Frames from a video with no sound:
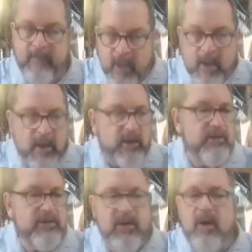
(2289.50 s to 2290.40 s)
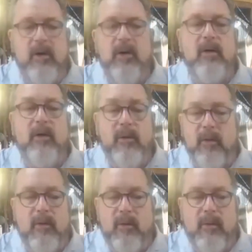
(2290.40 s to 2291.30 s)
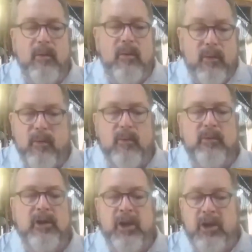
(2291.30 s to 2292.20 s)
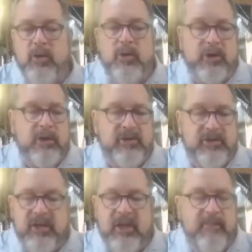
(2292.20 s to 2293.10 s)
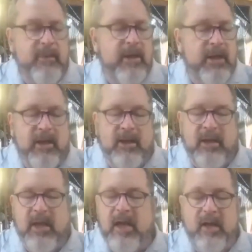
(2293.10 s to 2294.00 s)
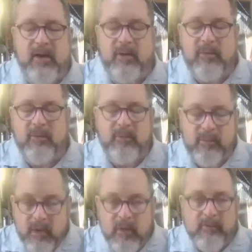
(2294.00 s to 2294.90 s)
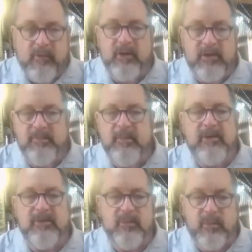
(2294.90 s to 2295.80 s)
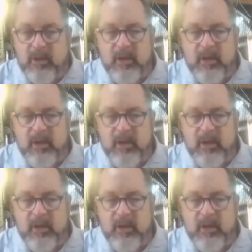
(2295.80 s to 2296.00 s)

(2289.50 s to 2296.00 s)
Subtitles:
'Cause only you can save me now from this misery.